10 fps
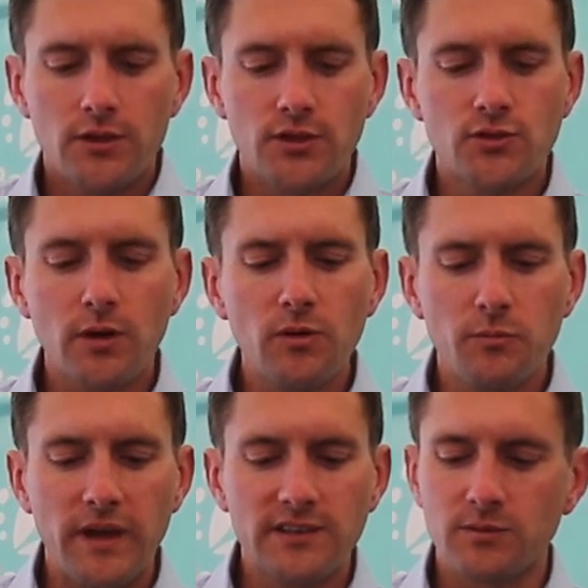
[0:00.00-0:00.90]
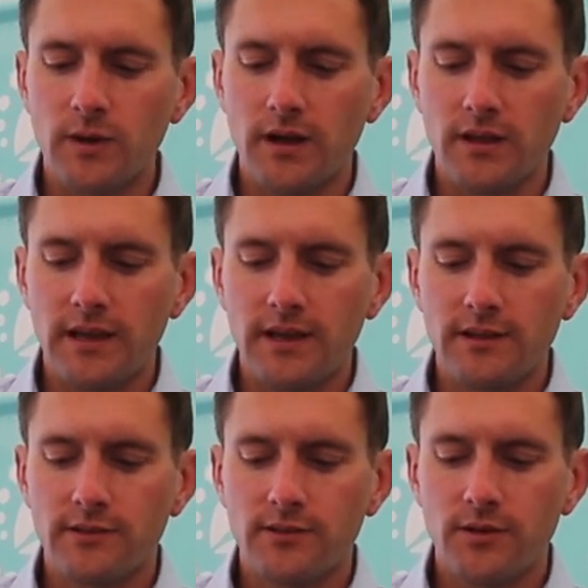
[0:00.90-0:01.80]
The trick with Basewell
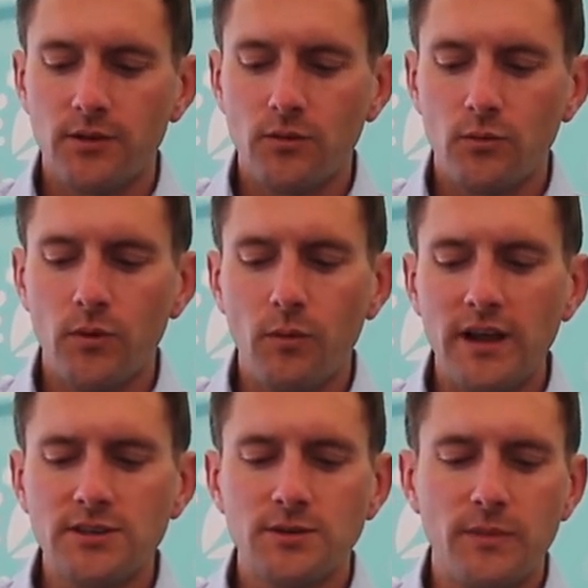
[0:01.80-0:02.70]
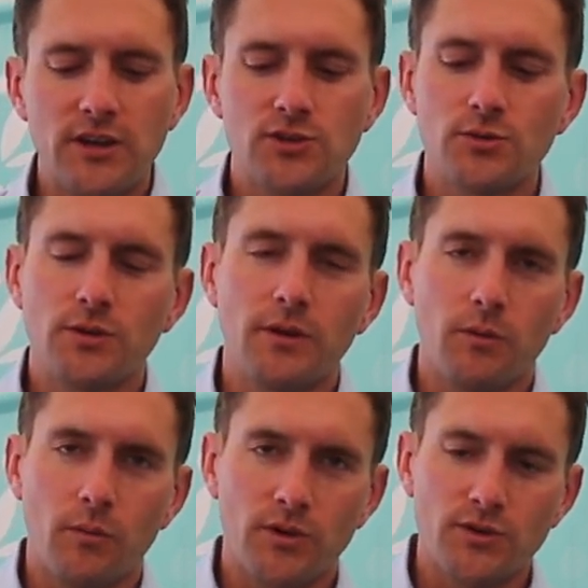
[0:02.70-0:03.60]
is we want to make sure
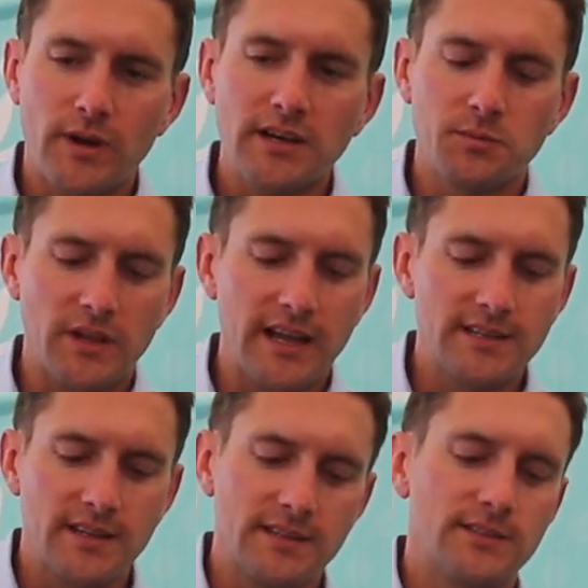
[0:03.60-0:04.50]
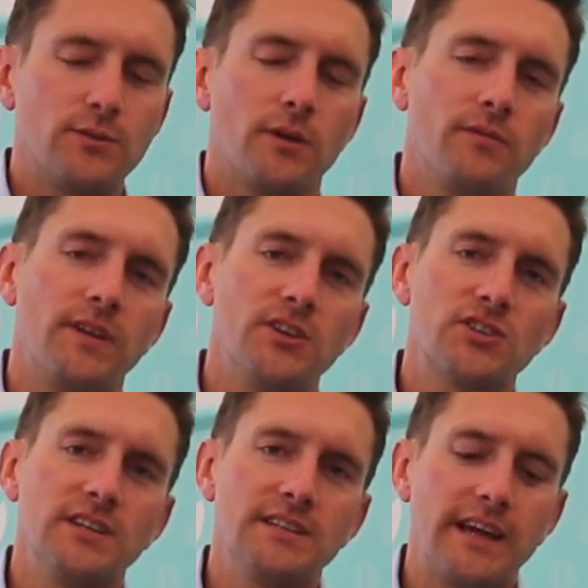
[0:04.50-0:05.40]
that when we're direct planting this into our
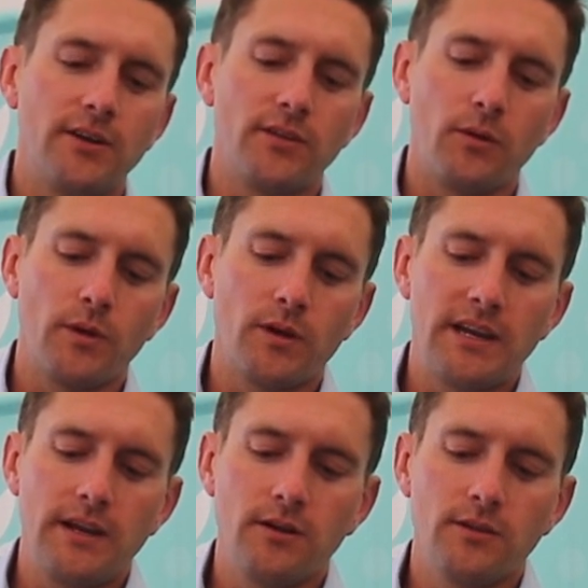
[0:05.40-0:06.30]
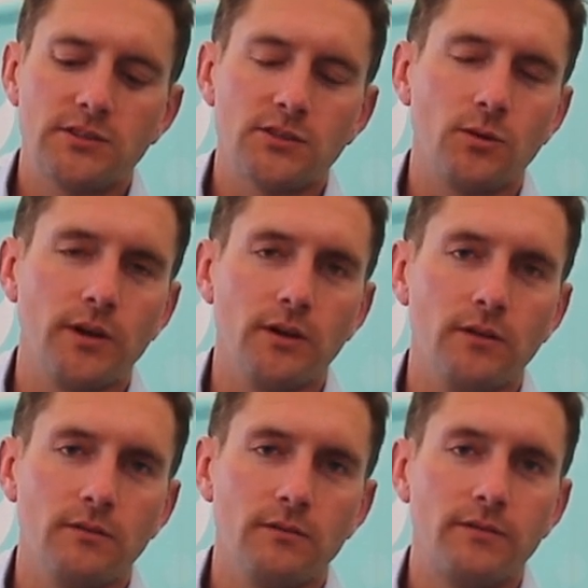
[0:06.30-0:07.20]
finished container that we adhere the
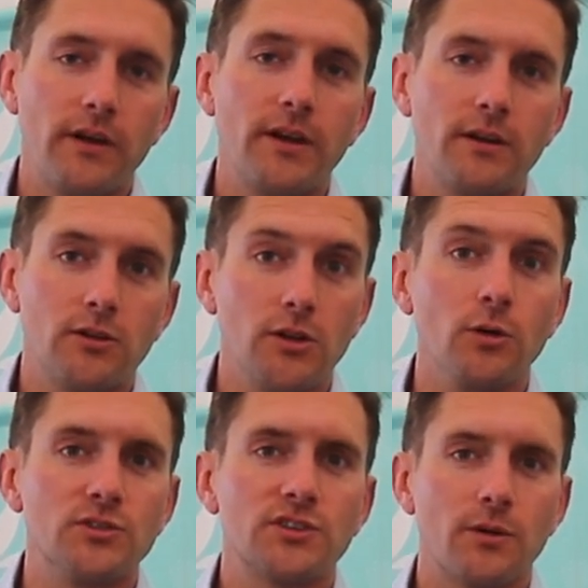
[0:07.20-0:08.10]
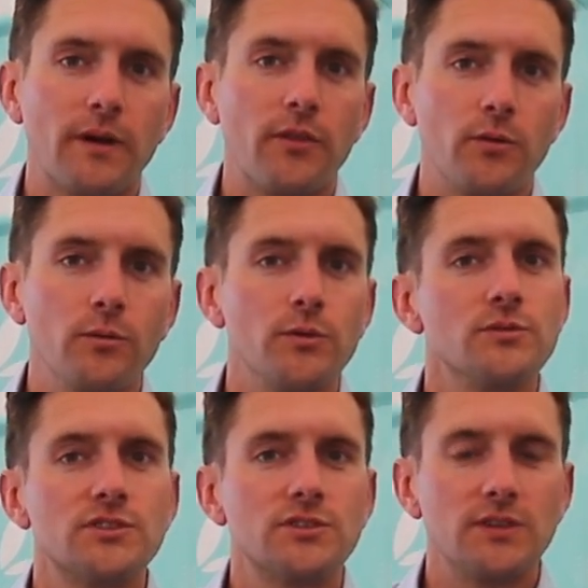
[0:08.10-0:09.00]
soil very close around the
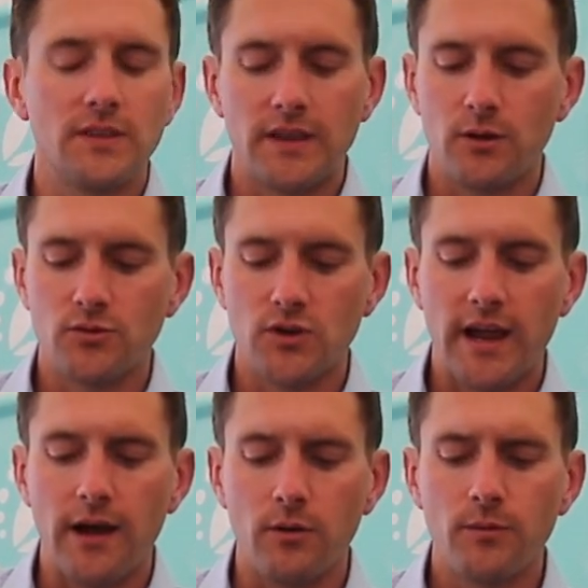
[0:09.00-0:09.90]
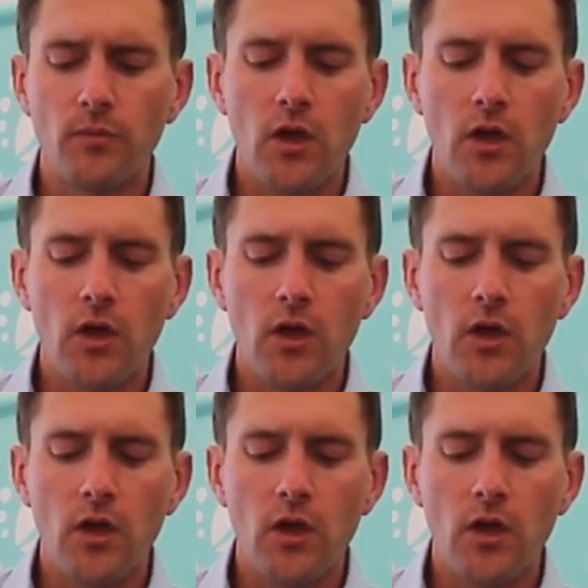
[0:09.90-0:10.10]
roots so that they don't dry out.